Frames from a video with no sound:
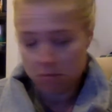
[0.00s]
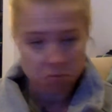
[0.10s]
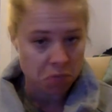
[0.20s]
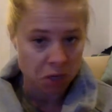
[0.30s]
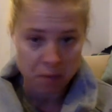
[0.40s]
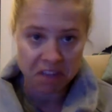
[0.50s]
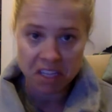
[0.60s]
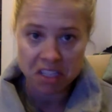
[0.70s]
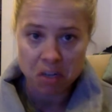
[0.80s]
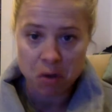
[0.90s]
book my flights
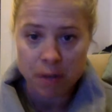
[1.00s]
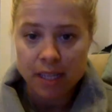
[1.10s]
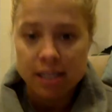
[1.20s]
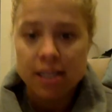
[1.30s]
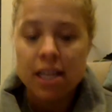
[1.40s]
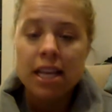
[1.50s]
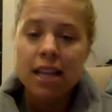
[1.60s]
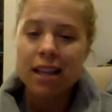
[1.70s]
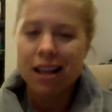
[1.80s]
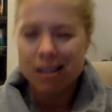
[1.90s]
on Orbitz.
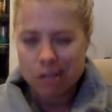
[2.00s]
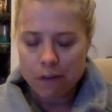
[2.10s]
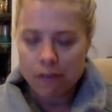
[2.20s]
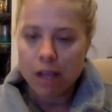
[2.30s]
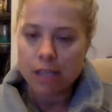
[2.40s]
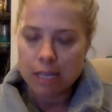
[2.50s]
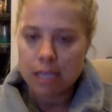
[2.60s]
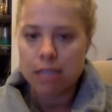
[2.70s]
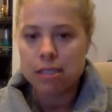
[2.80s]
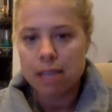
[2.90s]
Then I looked on
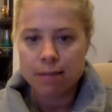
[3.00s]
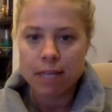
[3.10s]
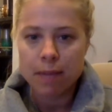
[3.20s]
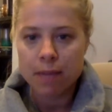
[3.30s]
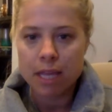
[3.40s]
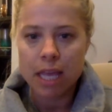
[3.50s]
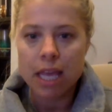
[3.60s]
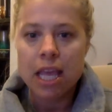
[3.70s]
Travelocity, same type of thing.